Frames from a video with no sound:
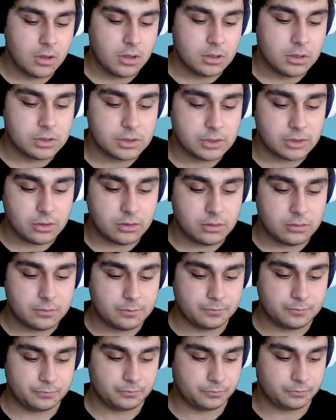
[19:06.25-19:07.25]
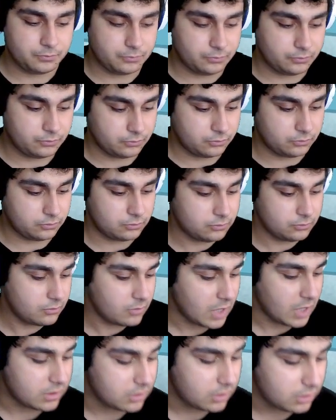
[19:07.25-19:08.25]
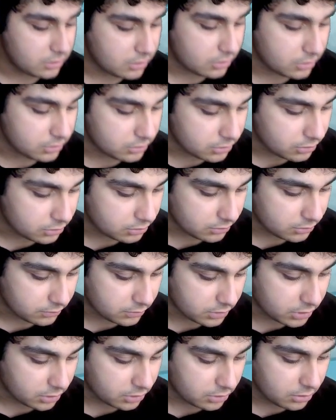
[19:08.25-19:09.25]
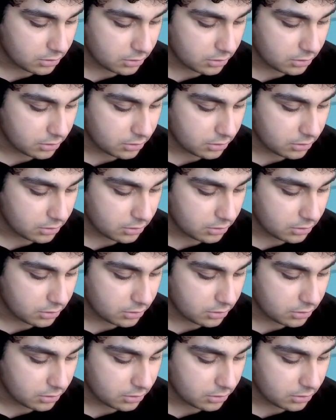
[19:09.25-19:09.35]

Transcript: So I think there are a lot of like